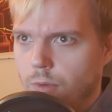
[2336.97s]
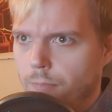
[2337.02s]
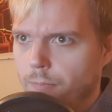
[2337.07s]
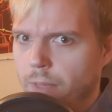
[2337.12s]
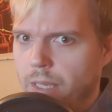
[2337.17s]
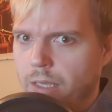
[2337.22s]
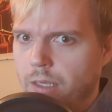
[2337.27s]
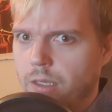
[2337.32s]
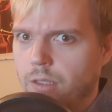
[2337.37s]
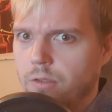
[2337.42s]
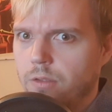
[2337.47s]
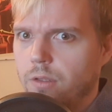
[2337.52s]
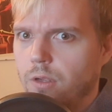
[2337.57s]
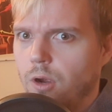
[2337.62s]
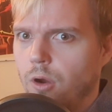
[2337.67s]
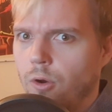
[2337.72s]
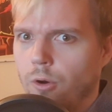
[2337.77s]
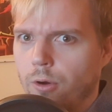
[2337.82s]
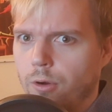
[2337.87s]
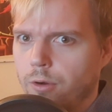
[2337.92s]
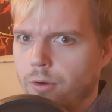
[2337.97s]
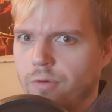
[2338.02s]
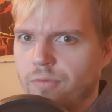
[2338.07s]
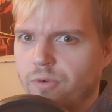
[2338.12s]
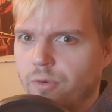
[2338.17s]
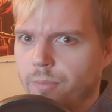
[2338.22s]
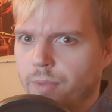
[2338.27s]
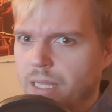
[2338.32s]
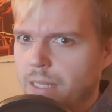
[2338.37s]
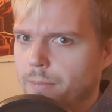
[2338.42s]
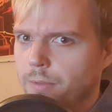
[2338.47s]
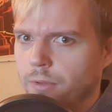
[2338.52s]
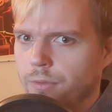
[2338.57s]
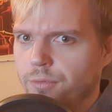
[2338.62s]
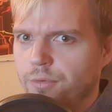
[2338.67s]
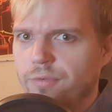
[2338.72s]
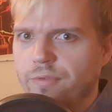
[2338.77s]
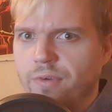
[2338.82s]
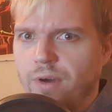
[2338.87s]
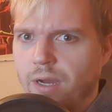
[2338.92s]
Make it harder for people
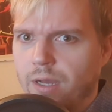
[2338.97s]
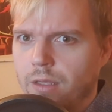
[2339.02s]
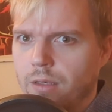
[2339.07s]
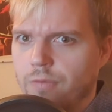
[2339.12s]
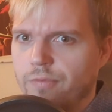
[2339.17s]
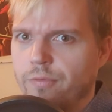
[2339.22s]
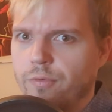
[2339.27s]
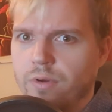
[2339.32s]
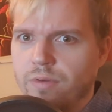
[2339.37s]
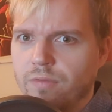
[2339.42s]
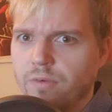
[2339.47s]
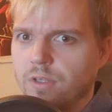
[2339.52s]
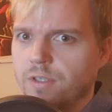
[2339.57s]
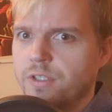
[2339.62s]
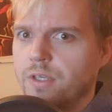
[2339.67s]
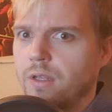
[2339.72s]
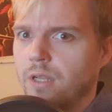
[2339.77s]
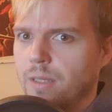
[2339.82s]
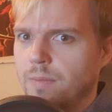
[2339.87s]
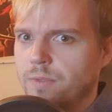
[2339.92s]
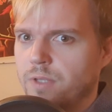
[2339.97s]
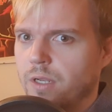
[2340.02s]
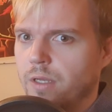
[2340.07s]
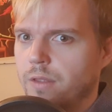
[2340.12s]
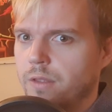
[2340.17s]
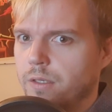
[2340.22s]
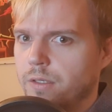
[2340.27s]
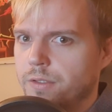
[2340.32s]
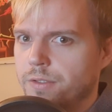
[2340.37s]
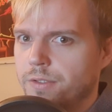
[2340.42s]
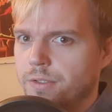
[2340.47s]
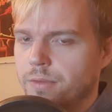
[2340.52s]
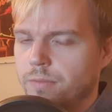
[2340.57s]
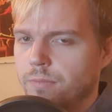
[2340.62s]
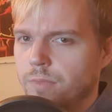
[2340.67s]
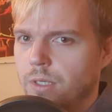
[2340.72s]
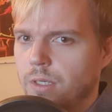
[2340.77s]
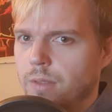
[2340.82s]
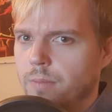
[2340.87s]
to file frivolous claims like this.